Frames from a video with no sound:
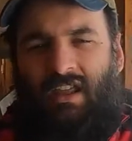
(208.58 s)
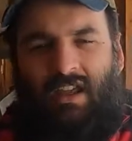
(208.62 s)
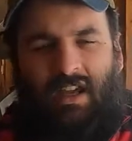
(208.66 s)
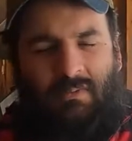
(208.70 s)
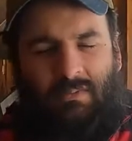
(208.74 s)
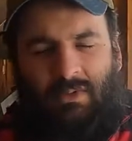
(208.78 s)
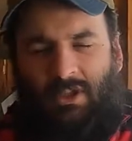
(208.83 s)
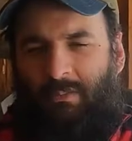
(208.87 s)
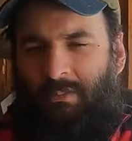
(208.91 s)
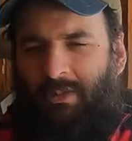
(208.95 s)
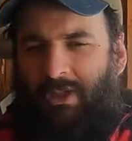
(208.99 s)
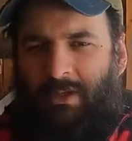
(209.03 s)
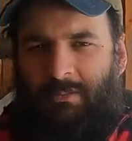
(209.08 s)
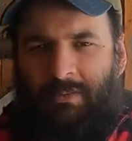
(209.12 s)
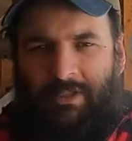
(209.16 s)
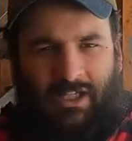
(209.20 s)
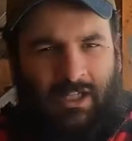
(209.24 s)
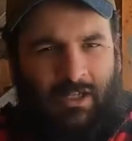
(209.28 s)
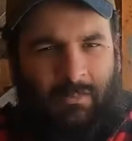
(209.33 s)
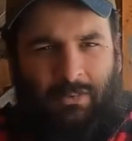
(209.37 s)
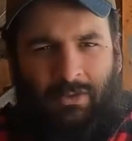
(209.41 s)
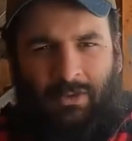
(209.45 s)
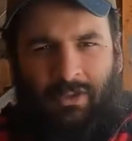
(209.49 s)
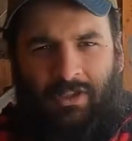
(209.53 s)
I'm going to put up a
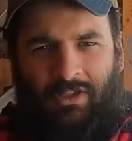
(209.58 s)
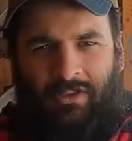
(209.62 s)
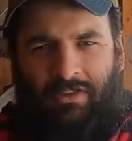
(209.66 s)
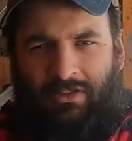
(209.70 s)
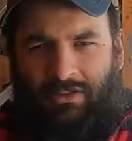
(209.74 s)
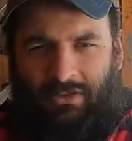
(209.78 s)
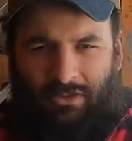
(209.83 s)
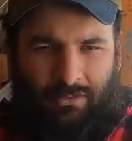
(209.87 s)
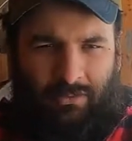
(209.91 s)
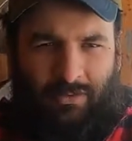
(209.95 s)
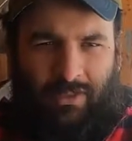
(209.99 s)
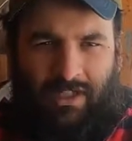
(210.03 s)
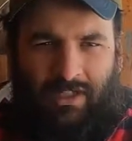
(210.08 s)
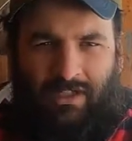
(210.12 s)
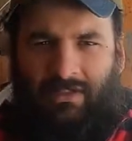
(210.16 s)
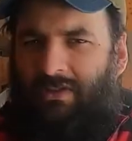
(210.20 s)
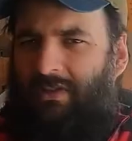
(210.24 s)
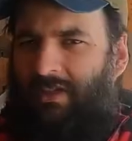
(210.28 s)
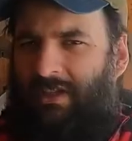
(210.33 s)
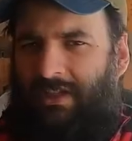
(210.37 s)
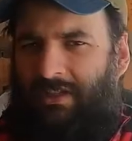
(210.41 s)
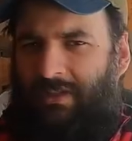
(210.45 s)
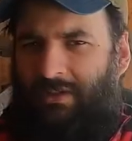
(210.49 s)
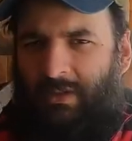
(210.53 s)
couple on the screen
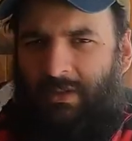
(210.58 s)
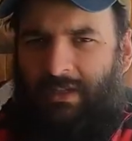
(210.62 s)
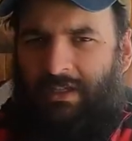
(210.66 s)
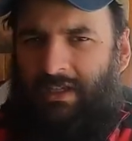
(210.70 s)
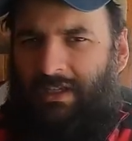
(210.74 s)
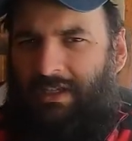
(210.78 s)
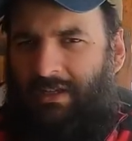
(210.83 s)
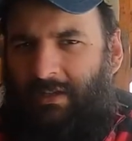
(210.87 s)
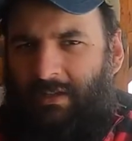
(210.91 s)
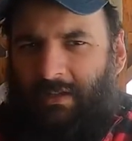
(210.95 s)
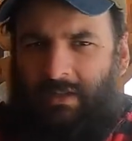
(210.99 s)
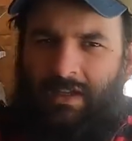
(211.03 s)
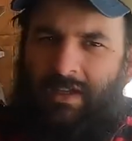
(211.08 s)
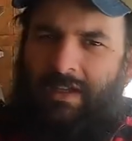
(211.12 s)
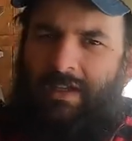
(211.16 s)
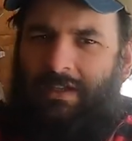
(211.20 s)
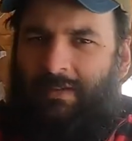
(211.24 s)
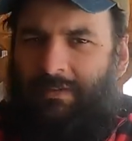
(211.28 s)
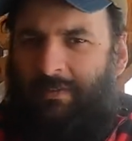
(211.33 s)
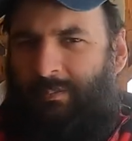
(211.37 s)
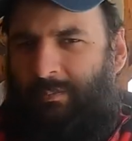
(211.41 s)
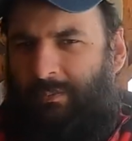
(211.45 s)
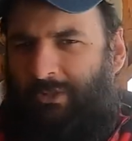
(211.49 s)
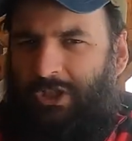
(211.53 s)
so that you can get
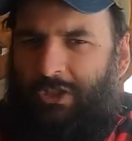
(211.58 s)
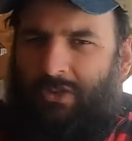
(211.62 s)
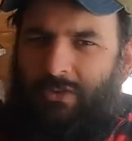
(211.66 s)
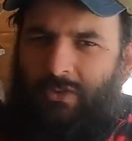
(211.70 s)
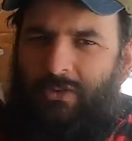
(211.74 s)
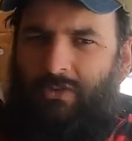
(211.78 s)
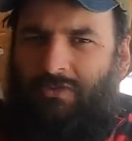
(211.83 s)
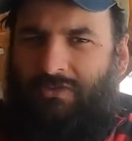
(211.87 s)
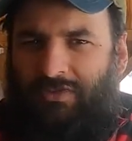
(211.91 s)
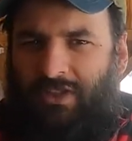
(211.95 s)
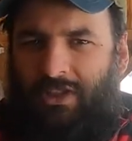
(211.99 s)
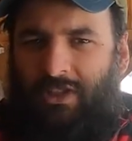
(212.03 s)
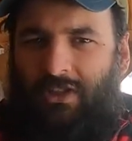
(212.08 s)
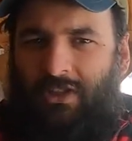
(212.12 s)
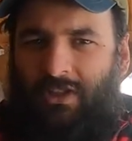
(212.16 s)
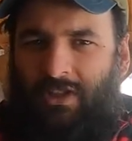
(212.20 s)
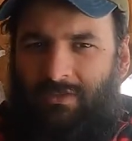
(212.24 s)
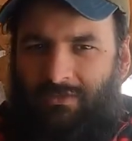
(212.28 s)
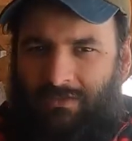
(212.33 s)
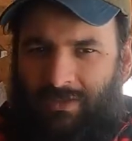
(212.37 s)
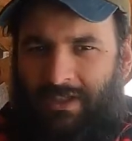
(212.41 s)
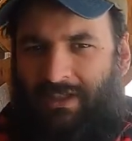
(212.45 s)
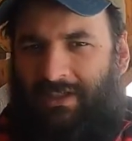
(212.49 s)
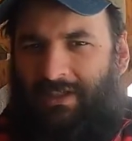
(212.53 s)
a general feel
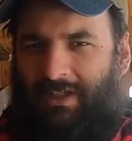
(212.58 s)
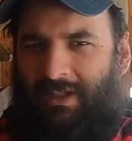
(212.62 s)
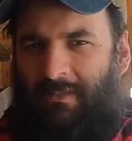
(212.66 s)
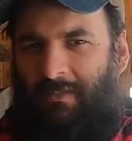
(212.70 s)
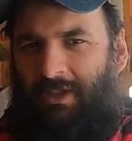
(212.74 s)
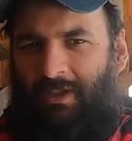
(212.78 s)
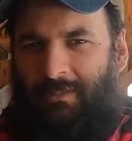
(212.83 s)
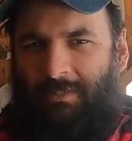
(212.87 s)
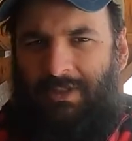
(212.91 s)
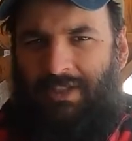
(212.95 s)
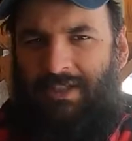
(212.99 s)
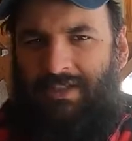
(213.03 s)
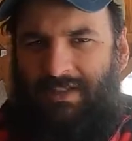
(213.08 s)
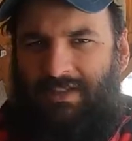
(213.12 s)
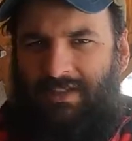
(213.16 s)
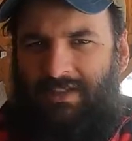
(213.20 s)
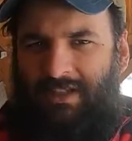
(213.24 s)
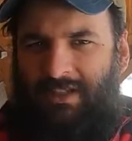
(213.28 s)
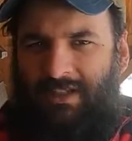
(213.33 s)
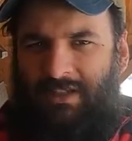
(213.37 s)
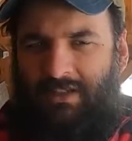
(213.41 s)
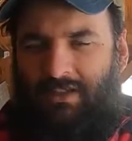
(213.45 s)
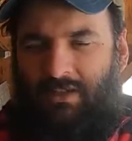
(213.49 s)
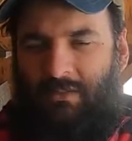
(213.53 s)
of like some of the places
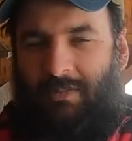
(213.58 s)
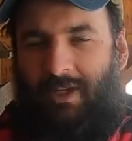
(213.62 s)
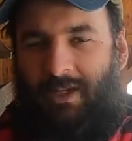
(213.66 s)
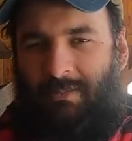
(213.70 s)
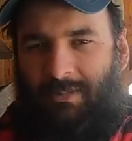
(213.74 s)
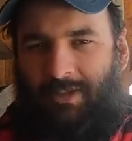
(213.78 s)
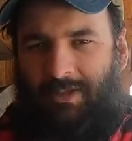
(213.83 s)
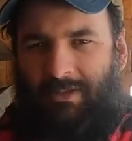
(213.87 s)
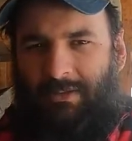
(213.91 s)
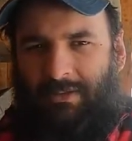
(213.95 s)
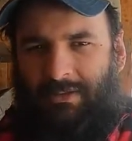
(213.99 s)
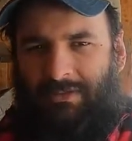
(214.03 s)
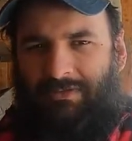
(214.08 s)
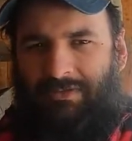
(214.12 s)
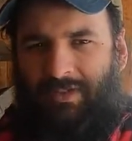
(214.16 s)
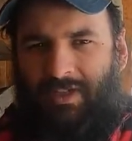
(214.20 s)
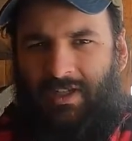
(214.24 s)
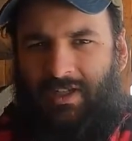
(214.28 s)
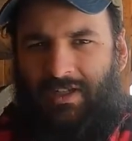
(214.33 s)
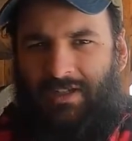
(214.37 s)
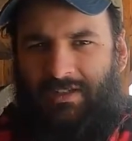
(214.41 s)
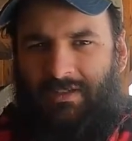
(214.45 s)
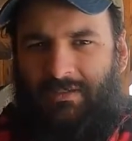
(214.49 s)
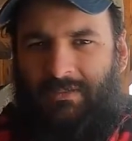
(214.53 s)
that you might be able to
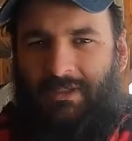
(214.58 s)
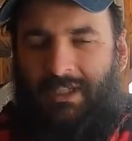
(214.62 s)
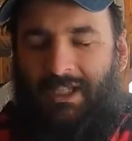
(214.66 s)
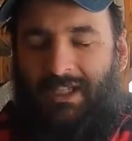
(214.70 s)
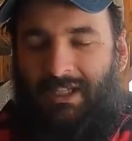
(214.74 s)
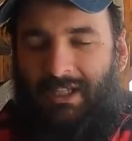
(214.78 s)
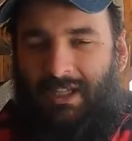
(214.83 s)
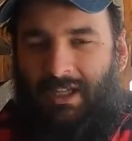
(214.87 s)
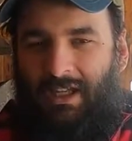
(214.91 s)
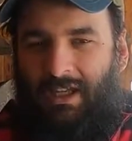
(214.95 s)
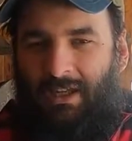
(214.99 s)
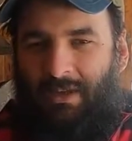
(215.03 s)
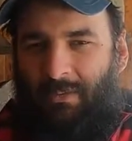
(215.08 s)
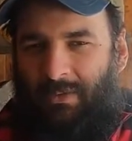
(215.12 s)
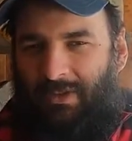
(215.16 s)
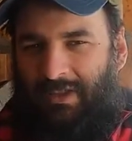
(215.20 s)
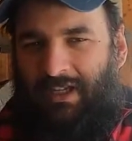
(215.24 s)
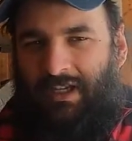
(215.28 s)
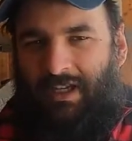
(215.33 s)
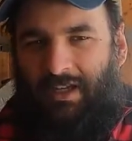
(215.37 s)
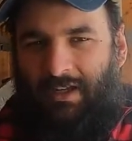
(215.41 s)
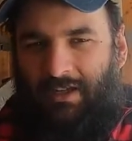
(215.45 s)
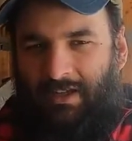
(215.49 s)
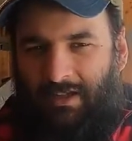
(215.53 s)
find. With
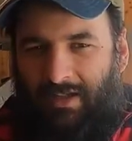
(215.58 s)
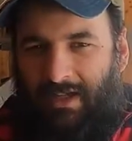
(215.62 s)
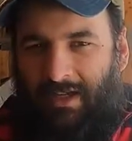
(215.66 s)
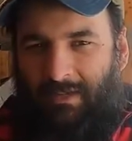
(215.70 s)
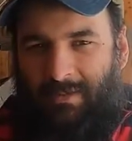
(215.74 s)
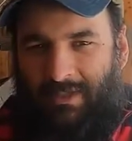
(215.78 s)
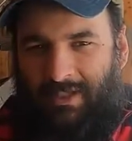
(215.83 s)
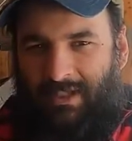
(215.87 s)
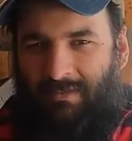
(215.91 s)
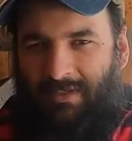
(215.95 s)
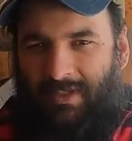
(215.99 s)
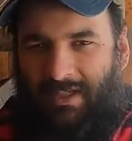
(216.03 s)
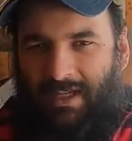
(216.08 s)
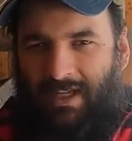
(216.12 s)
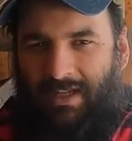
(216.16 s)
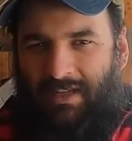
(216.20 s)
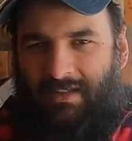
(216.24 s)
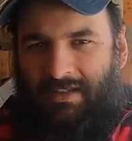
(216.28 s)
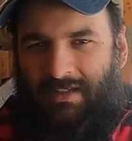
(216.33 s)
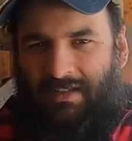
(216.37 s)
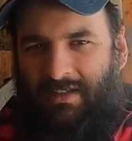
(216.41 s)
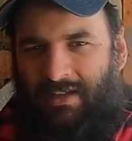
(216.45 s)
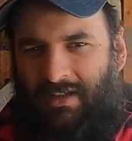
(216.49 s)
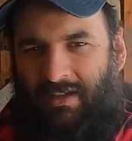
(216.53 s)
that, I'm Stephen
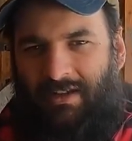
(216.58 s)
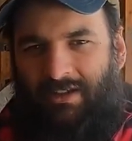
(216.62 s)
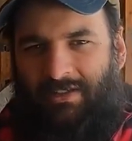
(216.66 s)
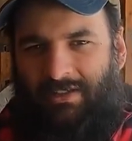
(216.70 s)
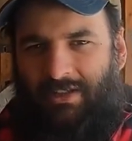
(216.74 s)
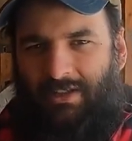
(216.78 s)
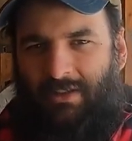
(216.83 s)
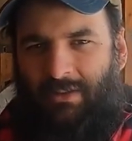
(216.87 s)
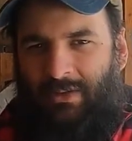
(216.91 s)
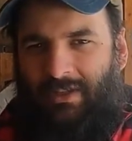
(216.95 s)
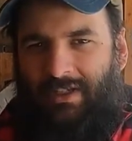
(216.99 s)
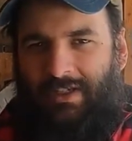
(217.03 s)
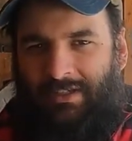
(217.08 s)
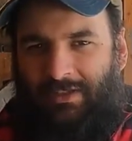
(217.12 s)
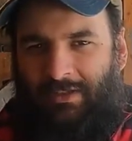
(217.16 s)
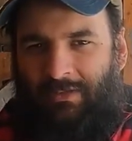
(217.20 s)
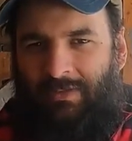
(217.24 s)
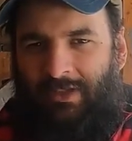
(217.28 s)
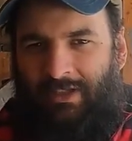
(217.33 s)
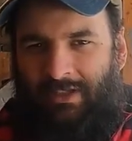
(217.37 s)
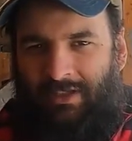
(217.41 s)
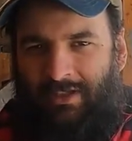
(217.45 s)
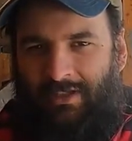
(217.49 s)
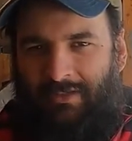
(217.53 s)
Tanzi, and I'll see you in the next
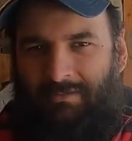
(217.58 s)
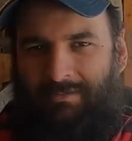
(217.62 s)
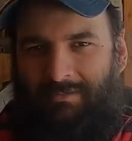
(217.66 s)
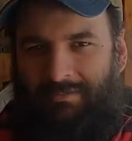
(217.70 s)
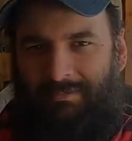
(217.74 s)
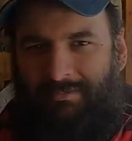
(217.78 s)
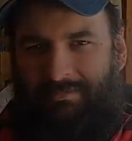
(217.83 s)
video.